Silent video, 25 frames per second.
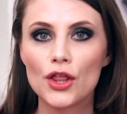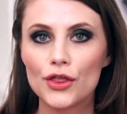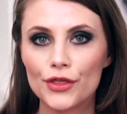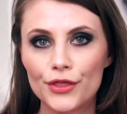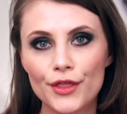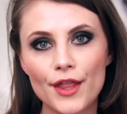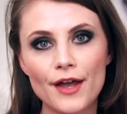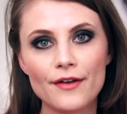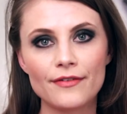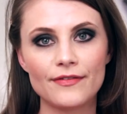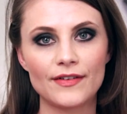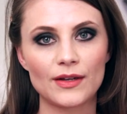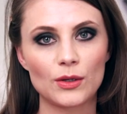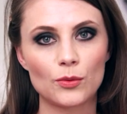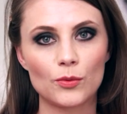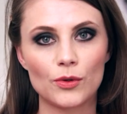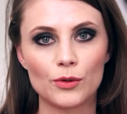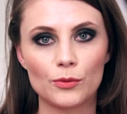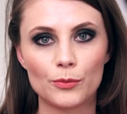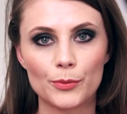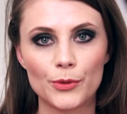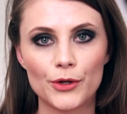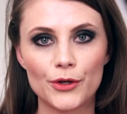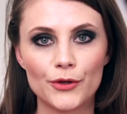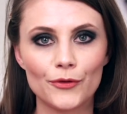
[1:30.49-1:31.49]
nothing
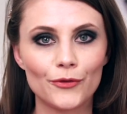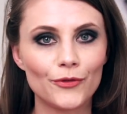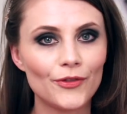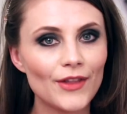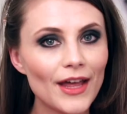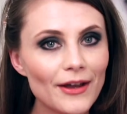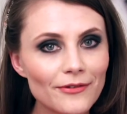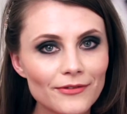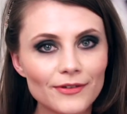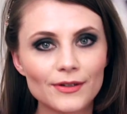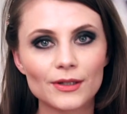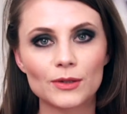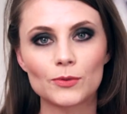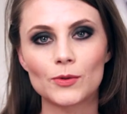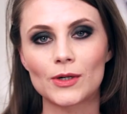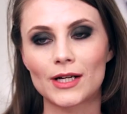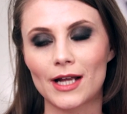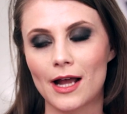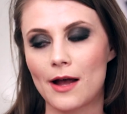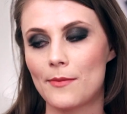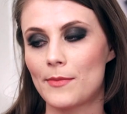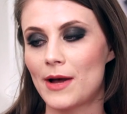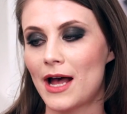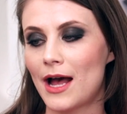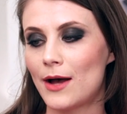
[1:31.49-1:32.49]
will move, nothing will
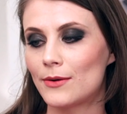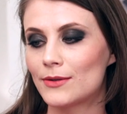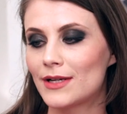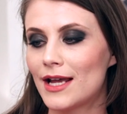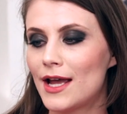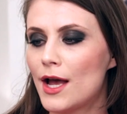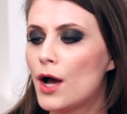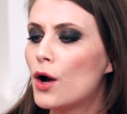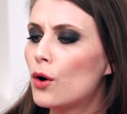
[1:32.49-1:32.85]
come out.